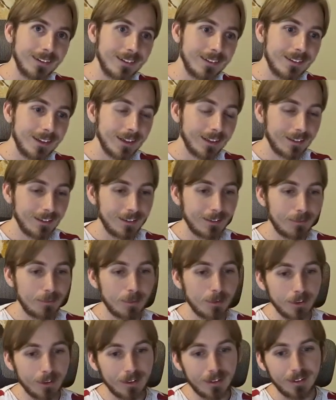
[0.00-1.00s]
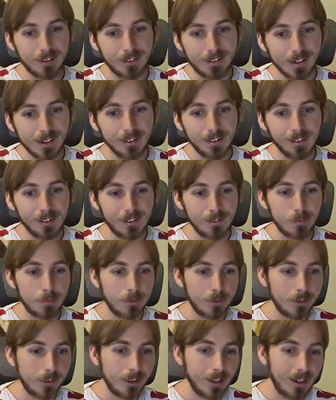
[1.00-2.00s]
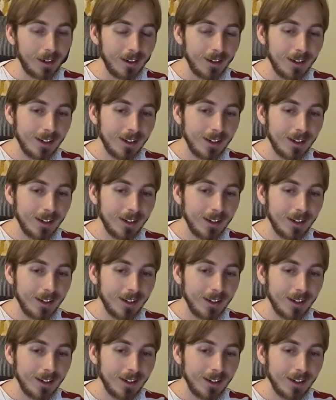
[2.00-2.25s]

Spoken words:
second spot, another spot.